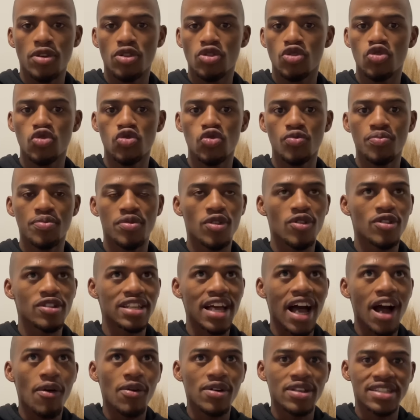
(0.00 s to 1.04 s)
2 because
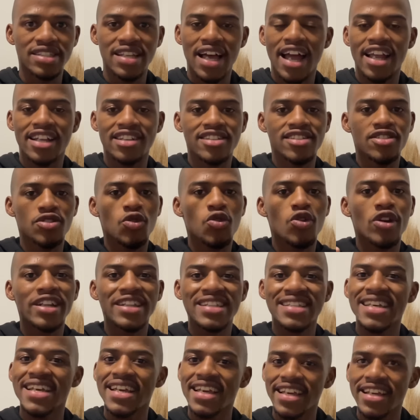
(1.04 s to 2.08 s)
I just couldn't
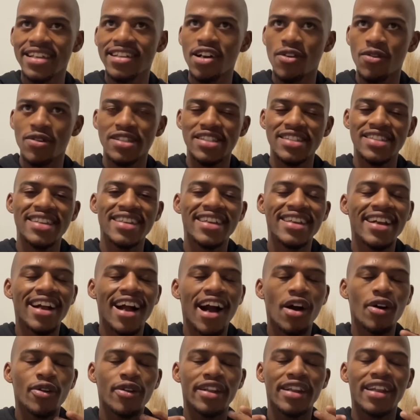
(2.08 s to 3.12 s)
take it. I was thinking
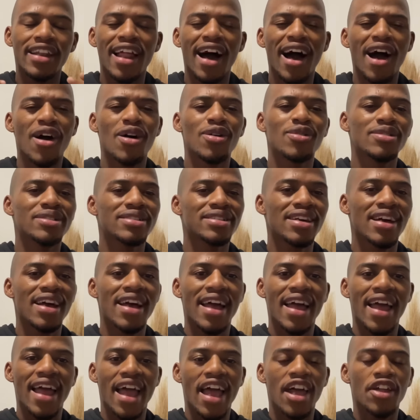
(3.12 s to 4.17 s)
out loud,
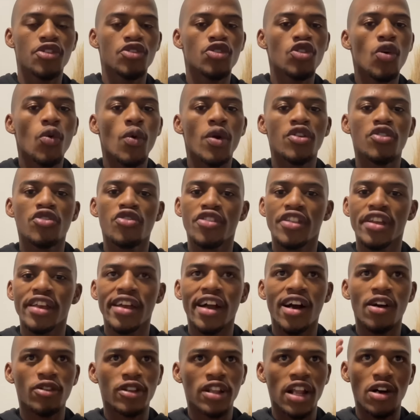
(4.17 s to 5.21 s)
and you know when you're thinking
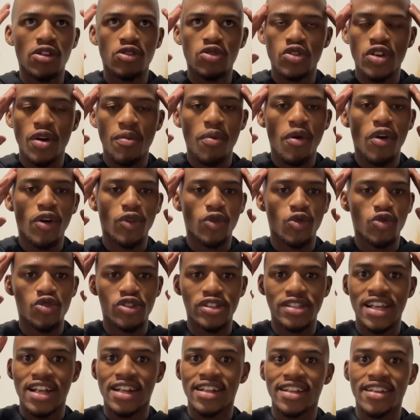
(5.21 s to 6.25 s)
out loud to a point you
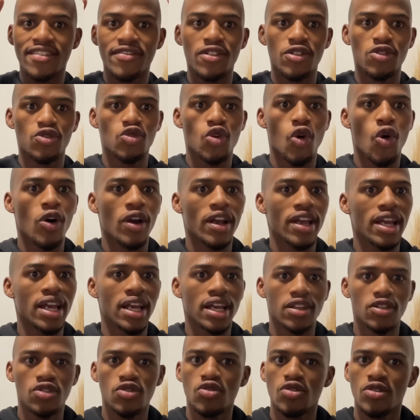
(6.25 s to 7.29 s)
start even
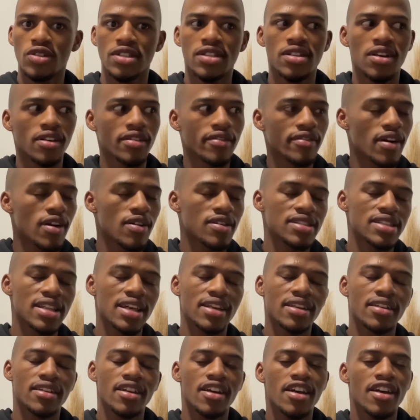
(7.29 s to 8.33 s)
talking to yourself. I was
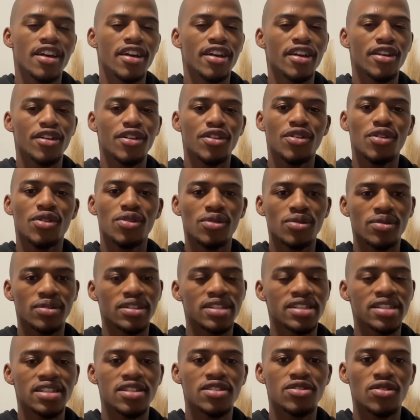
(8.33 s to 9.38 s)
like, you know,
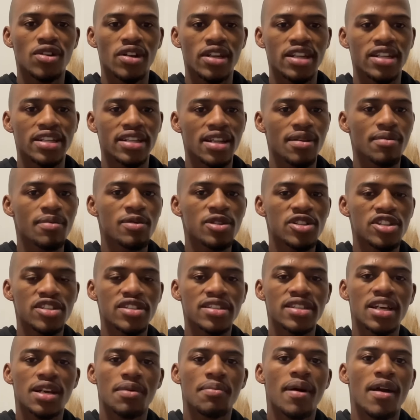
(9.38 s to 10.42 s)
this is not it. Let me
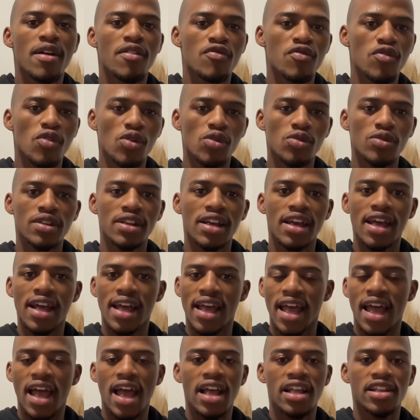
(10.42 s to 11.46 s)
just take my phone
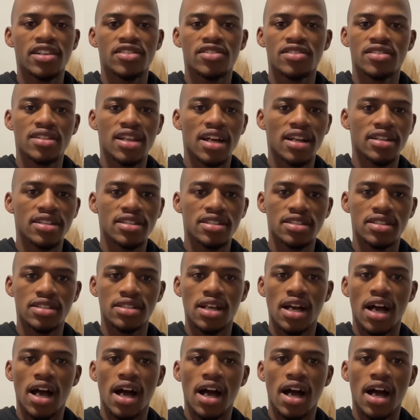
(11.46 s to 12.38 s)
and start